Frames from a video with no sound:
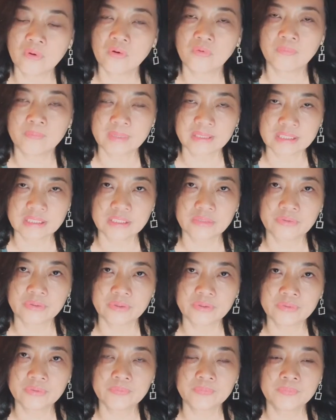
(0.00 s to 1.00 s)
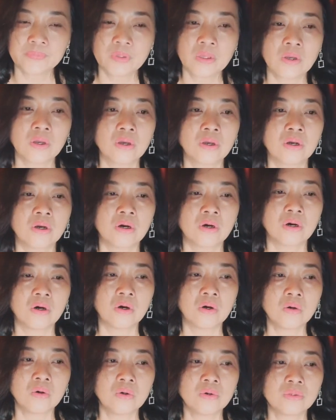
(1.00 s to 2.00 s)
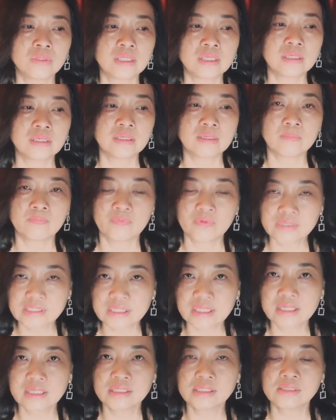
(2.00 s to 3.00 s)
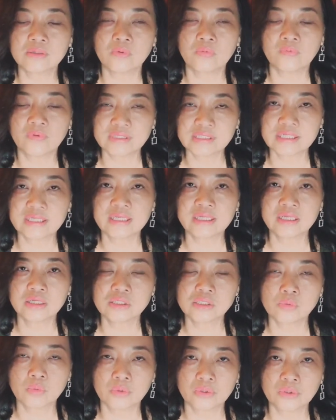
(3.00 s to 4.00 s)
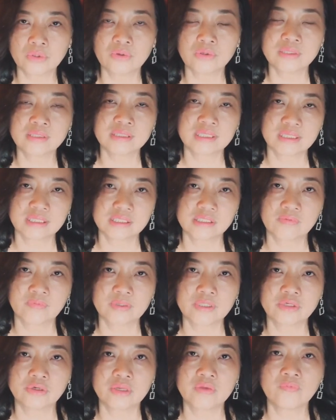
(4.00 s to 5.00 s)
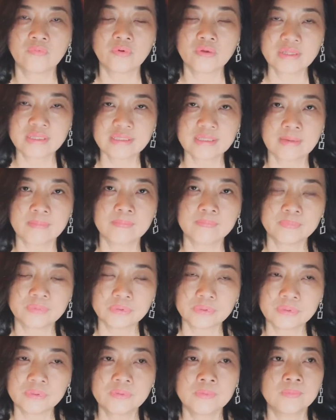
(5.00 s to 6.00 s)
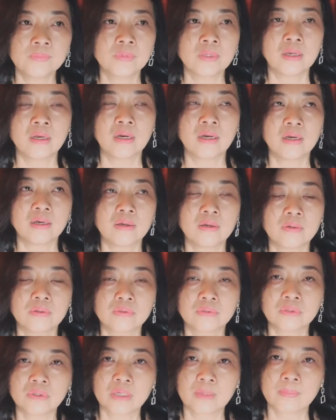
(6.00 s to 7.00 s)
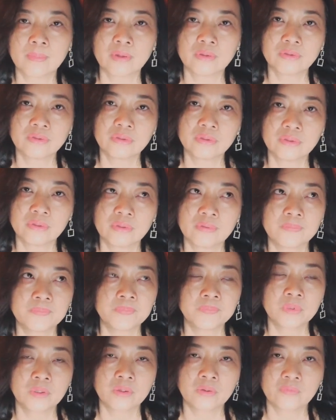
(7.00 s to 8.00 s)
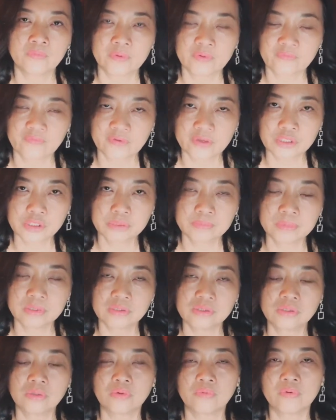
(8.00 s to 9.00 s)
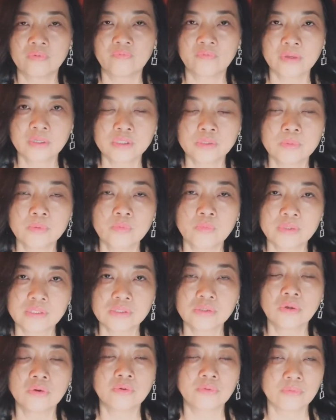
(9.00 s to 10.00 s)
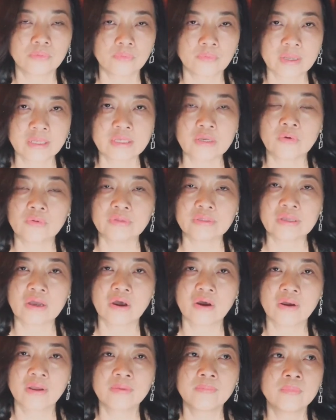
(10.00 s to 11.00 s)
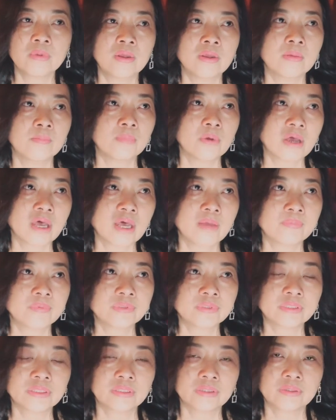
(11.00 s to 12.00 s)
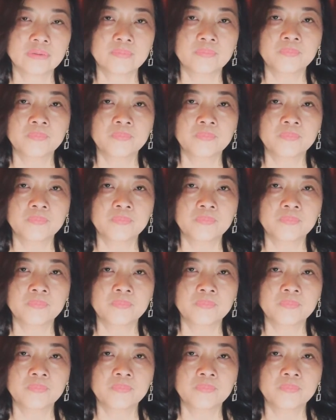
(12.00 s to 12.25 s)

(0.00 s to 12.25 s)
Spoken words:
of material, or the facilities were not satisfactory. For example, talk about the refreshment. So refreshment was not ready on time. Perhaps the